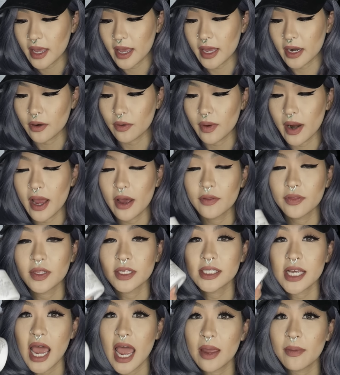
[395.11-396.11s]
and around
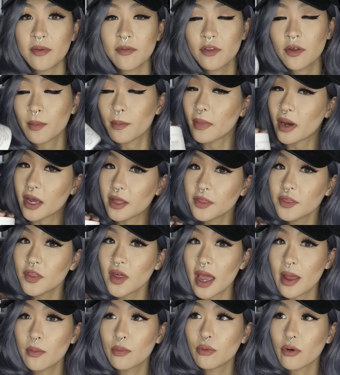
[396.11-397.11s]
the time of the month
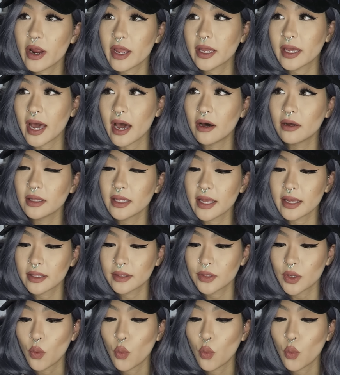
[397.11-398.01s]
I break out like